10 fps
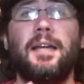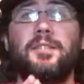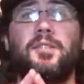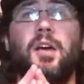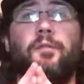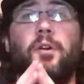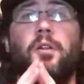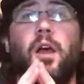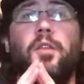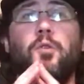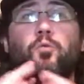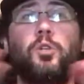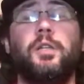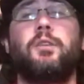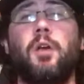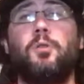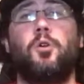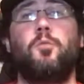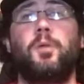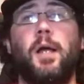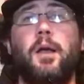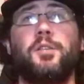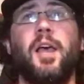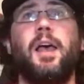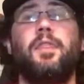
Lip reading: and several other really great role players,